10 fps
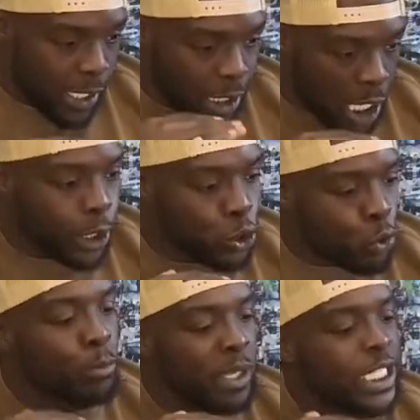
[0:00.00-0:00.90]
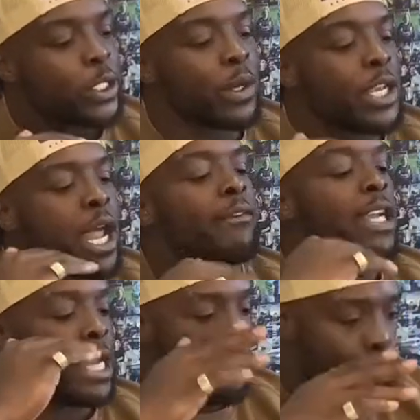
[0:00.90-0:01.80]
it kind of took me to
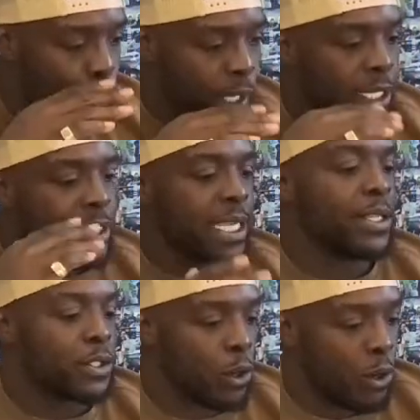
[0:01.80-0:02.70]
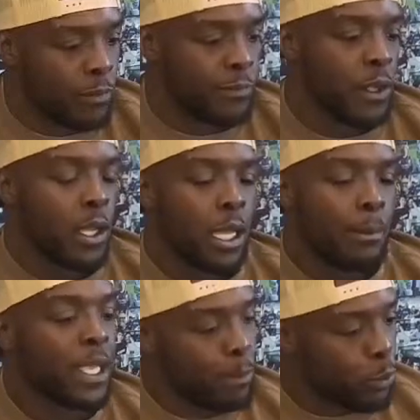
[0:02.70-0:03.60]
another level in the sense of
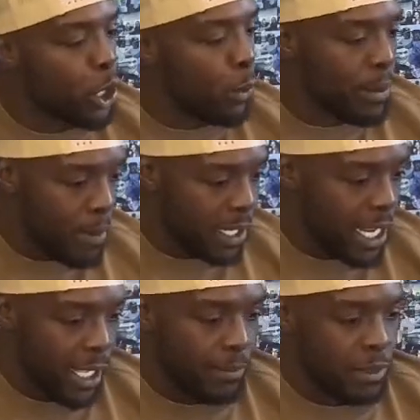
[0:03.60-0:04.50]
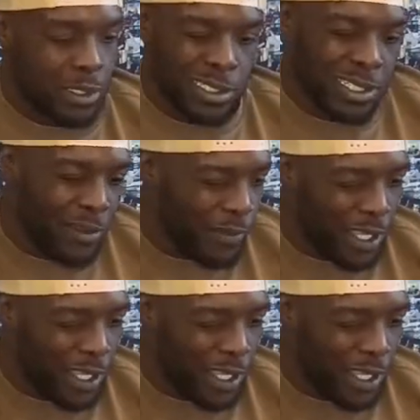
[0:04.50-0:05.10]
people knowing my name. Because I